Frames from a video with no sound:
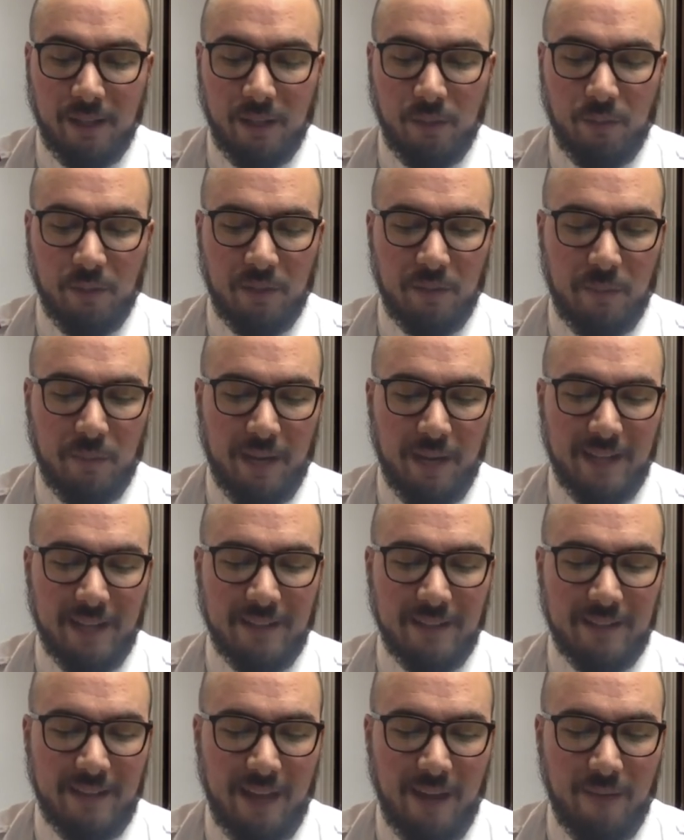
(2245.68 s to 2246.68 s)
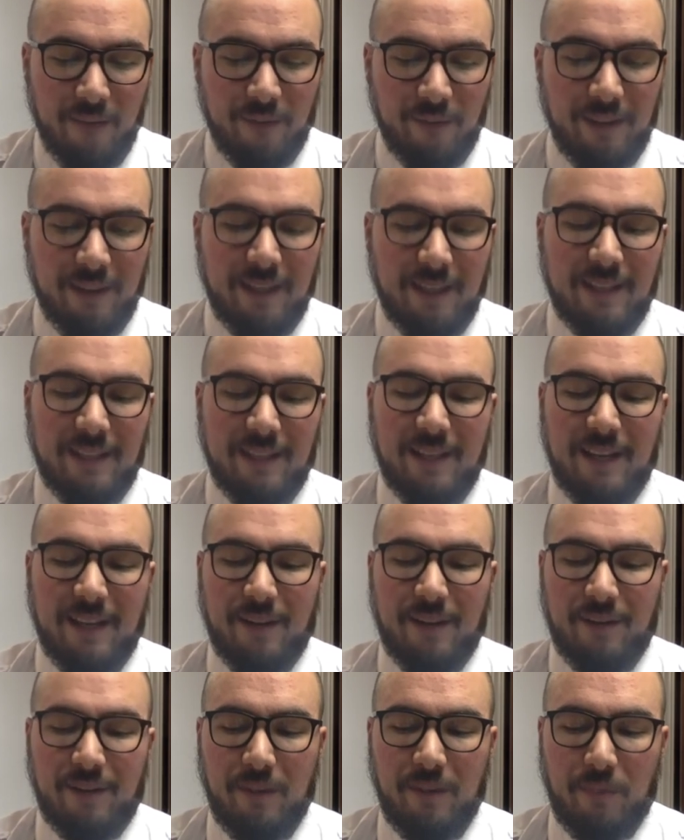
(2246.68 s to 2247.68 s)
which binds everything
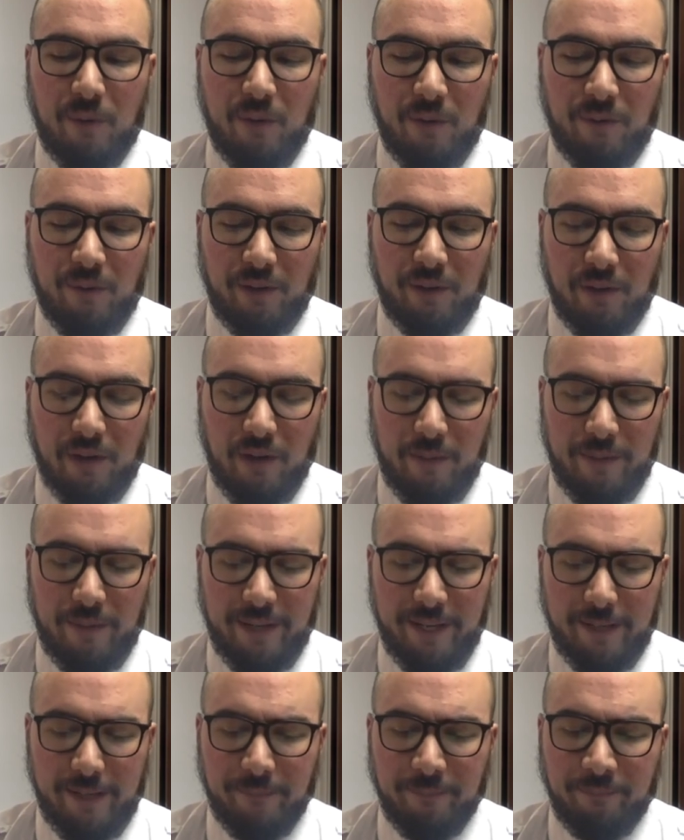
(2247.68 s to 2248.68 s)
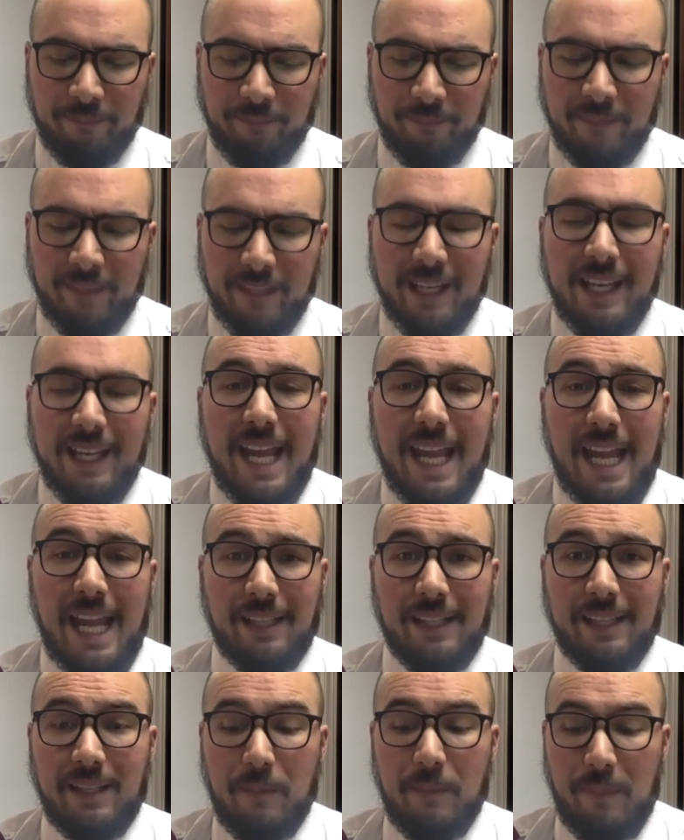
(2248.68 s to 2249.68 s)
together in perfect harmony. And
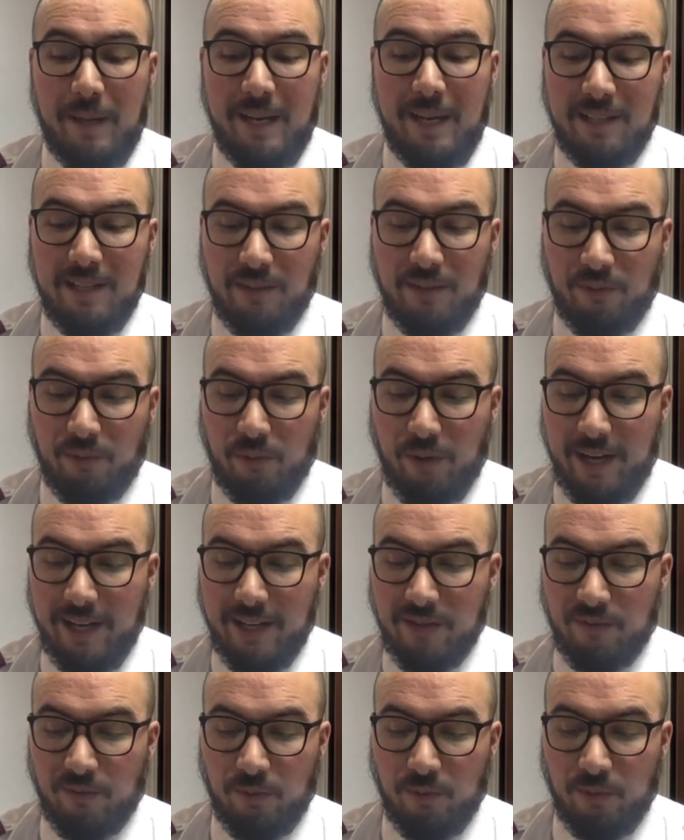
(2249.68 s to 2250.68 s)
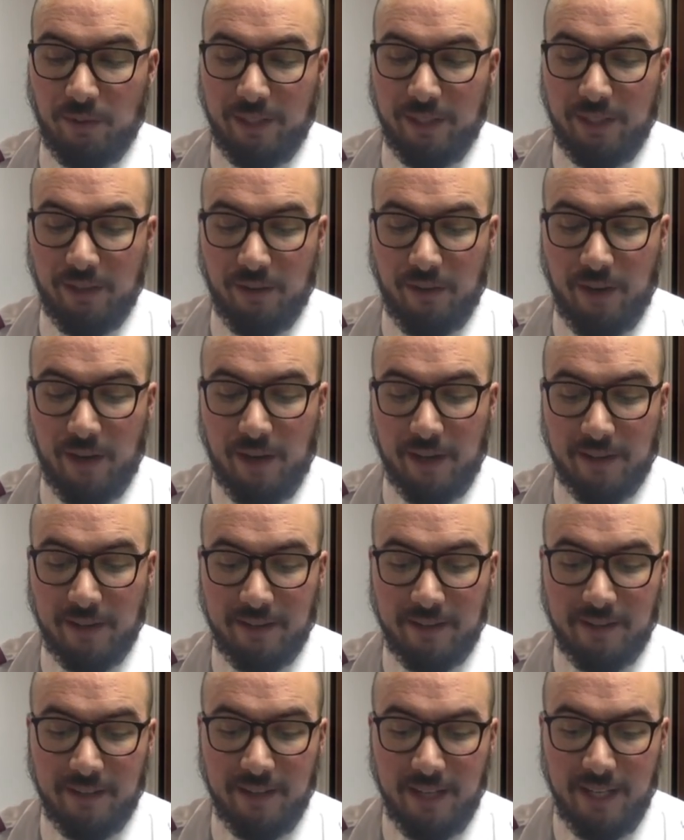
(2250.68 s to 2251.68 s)
let the peace of Christ rule in your
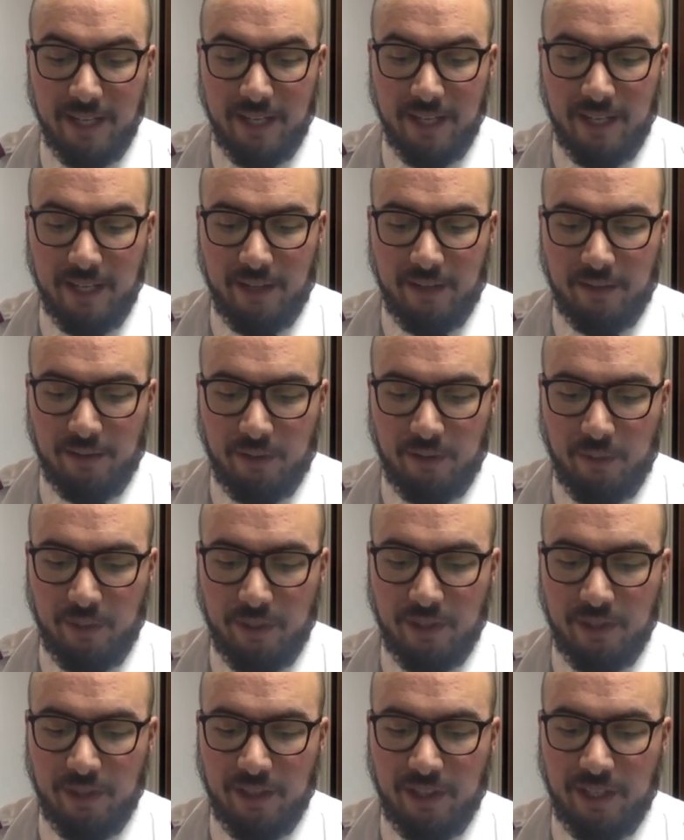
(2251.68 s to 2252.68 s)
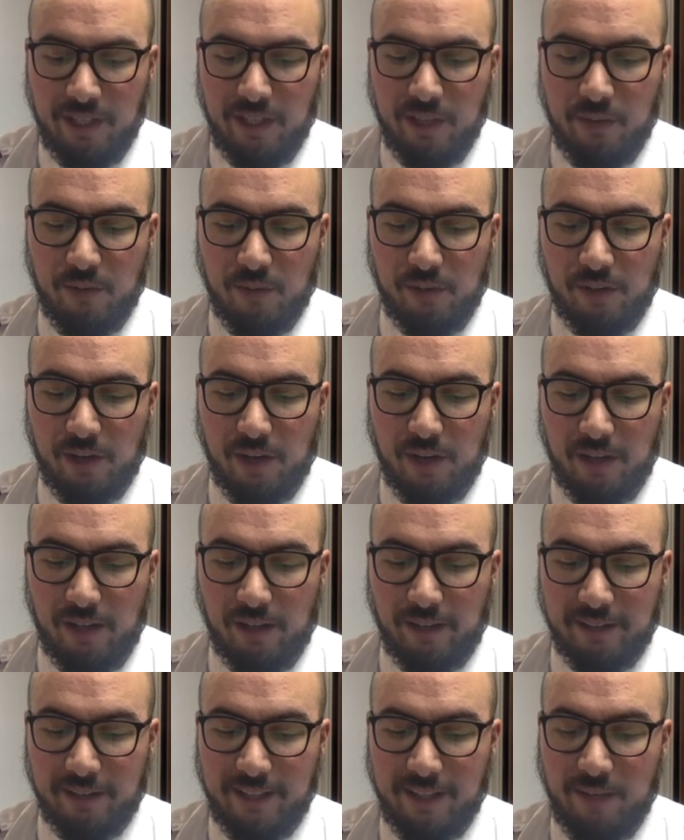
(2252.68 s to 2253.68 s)
hearts, to which indeed you were
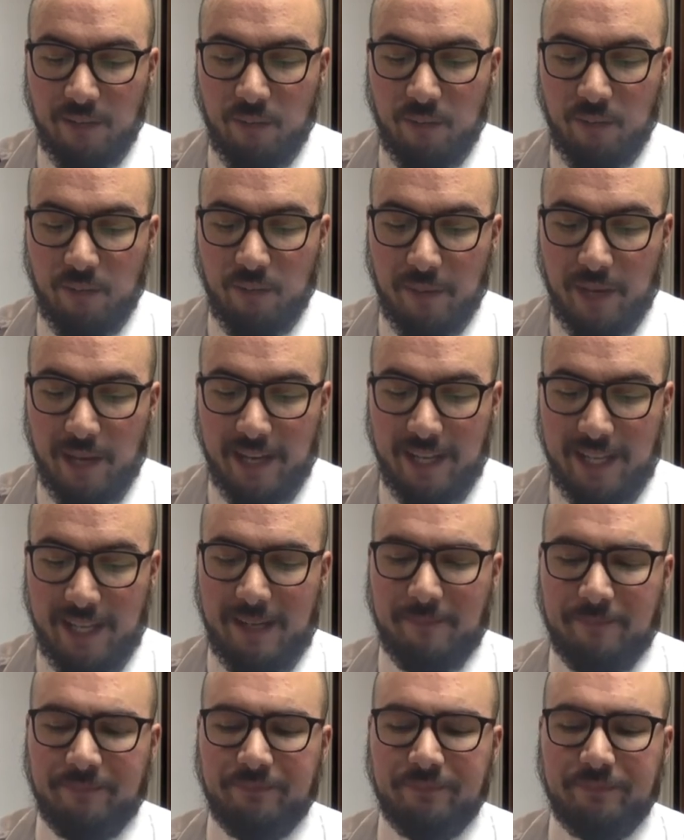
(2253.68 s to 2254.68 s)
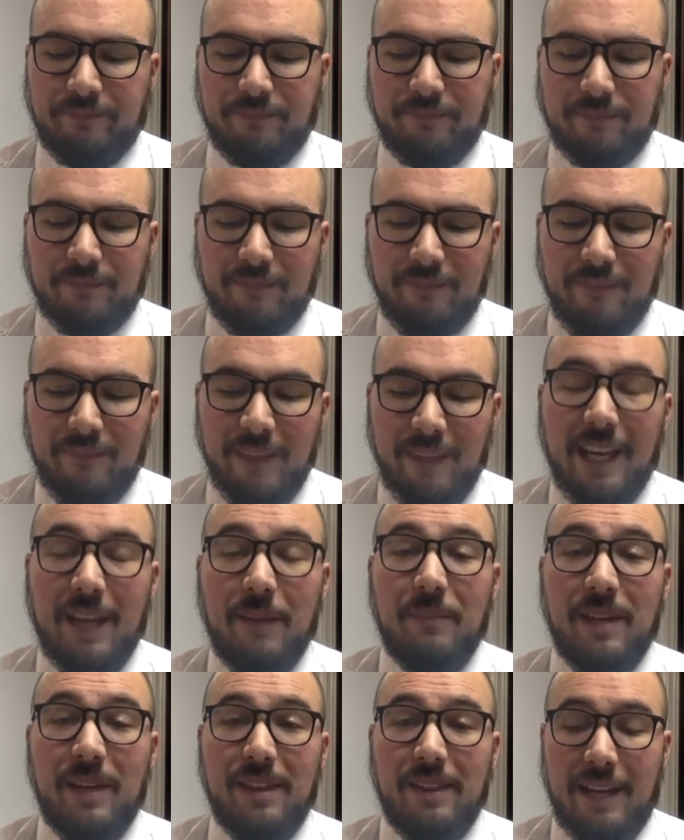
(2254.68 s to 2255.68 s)
called in one body.
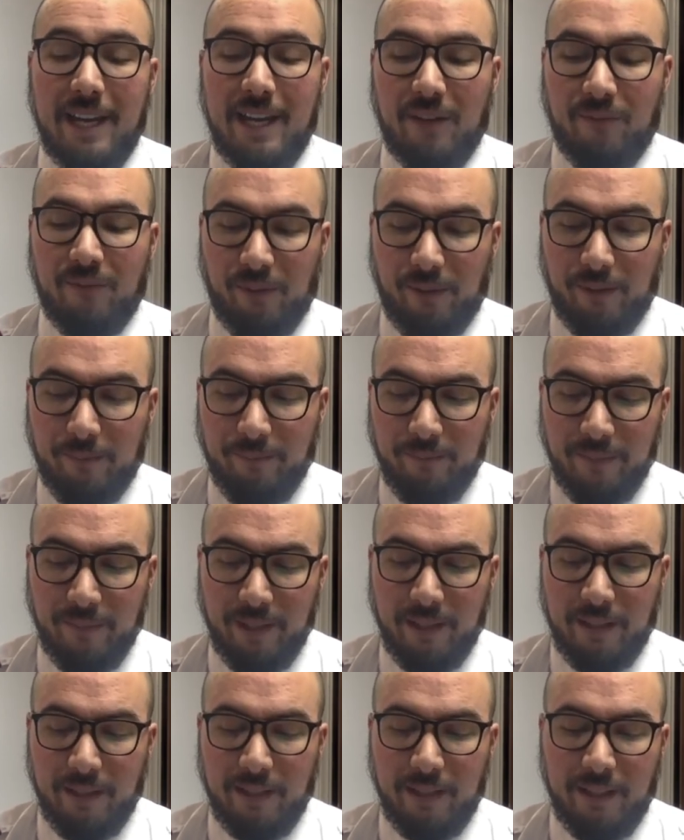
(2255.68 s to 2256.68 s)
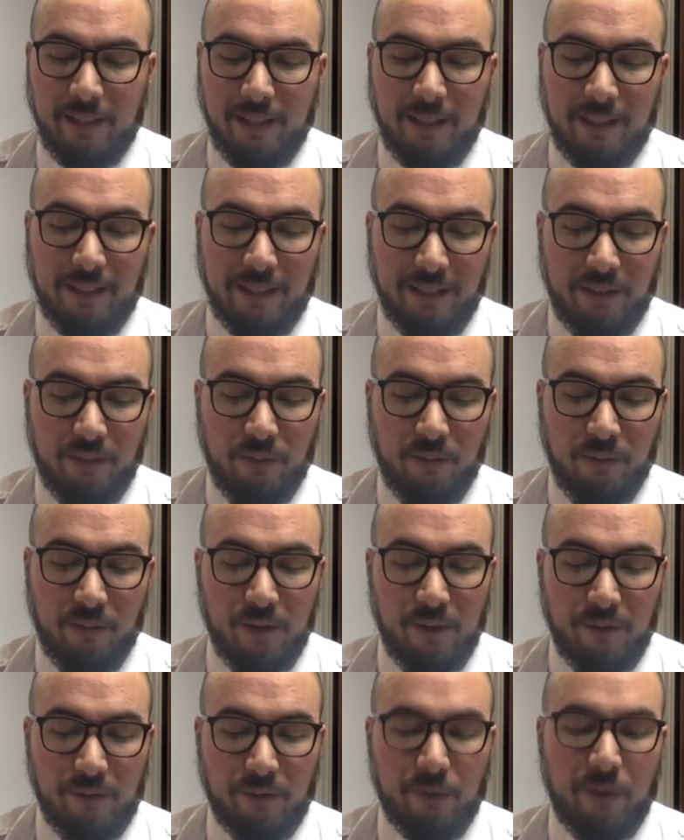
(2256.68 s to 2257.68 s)
And be thankful. Let the
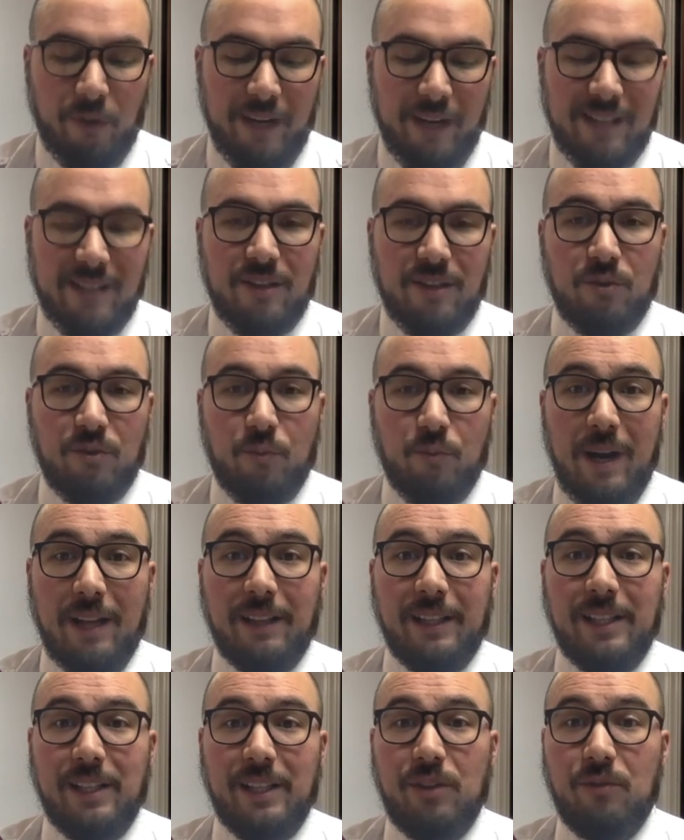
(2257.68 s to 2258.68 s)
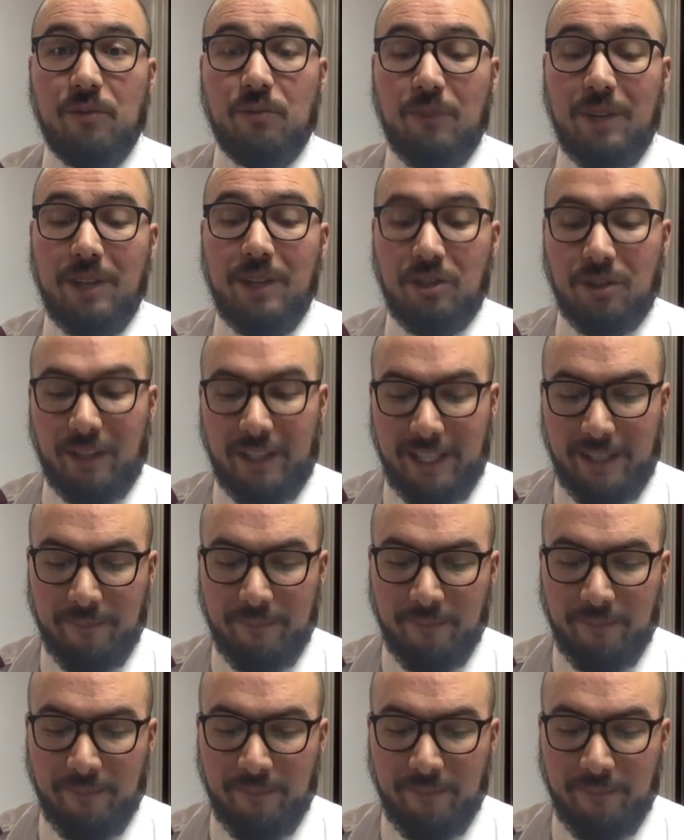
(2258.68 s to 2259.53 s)
word of Christ dwell in you richly,